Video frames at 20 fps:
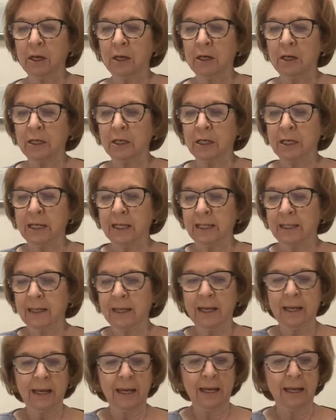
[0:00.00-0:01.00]
All right.
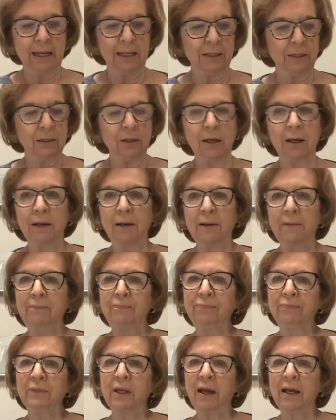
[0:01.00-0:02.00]
And
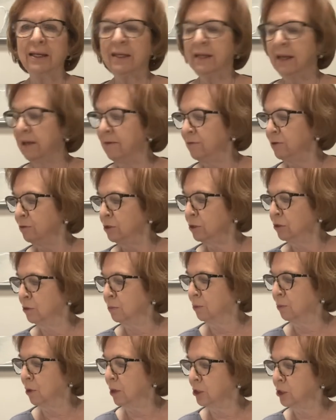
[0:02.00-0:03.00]
um, I gave you two
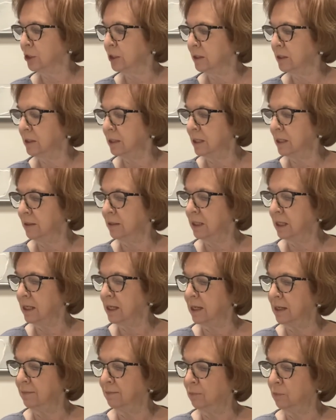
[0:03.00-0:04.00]
brushes in the
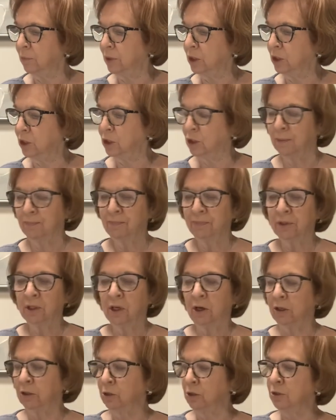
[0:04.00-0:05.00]
kit, which
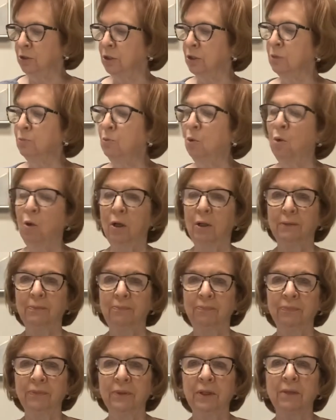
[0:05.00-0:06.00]
are a little
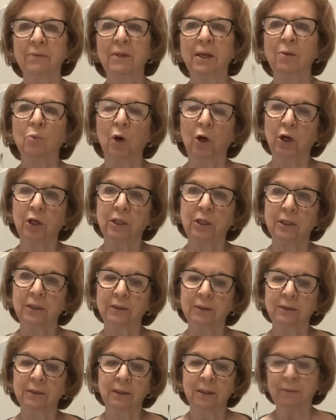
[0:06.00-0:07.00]
small. They work,
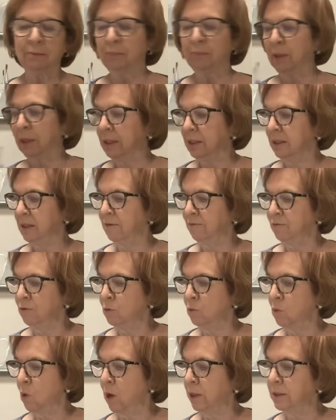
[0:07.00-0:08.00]
but if you
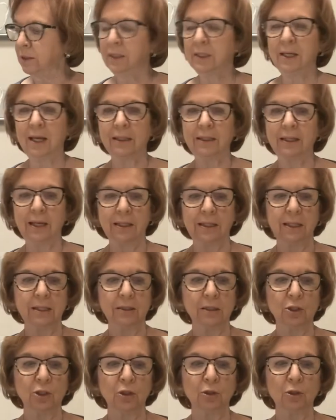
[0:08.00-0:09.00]
wanted to get any
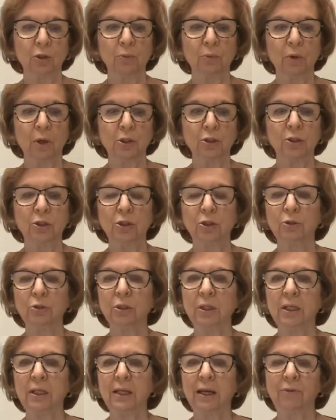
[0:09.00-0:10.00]
additional brushes, you
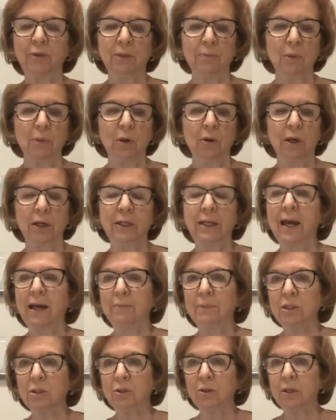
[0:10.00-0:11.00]
can get them on
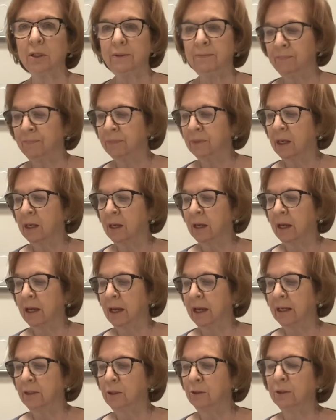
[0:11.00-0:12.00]
Amazon.
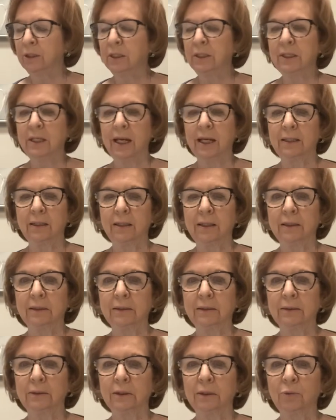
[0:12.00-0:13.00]
And you can get
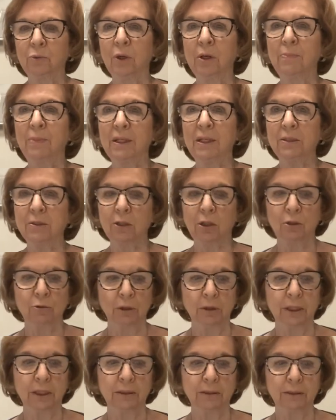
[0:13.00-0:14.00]
uh, water-based
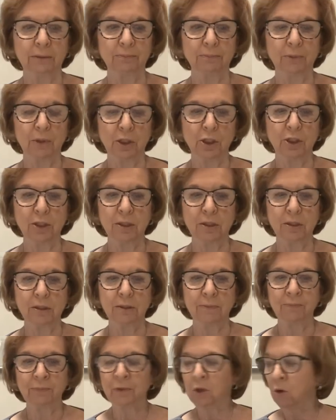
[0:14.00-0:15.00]
acrylic brushes,
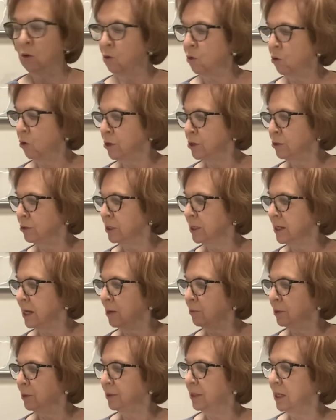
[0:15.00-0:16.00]
or you can
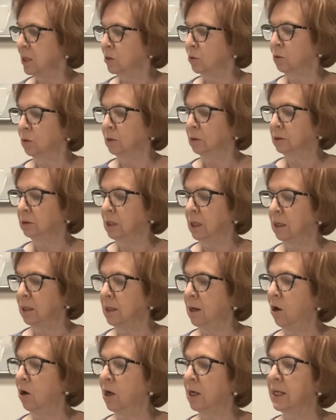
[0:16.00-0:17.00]
get what they call uh,
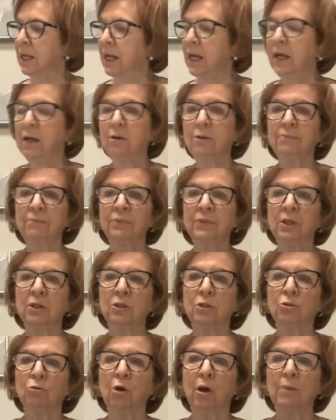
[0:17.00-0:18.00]
hog hair
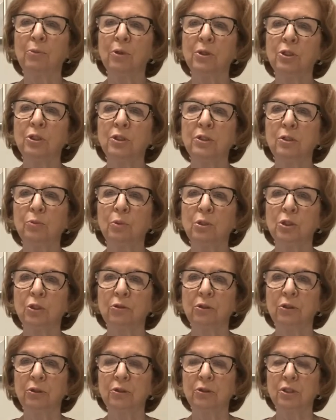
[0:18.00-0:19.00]
dry brushes, which are a
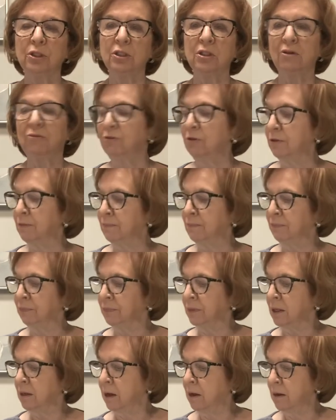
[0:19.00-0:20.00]
little stiffer.
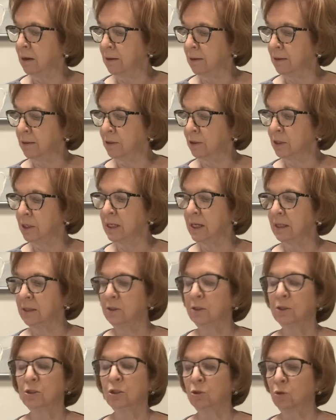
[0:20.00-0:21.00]
Uh, you can get
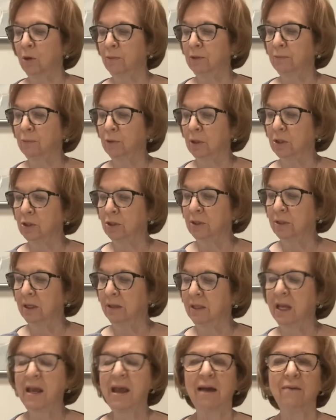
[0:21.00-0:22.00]
an assortment of brushes,
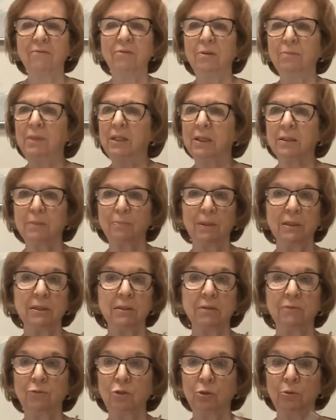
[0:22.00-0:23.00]
and they have them
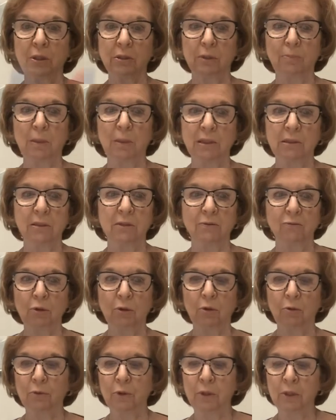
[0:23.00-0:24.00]
inexpensive, too expensive.
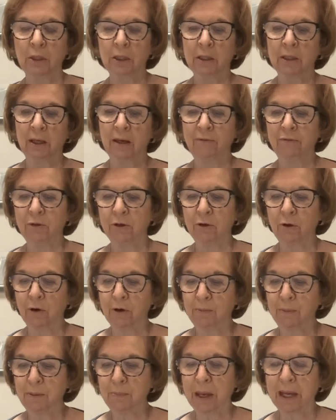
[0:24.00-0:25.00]
So if you're going to
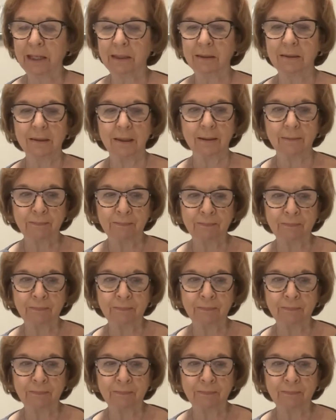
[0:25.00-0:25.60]
be painting,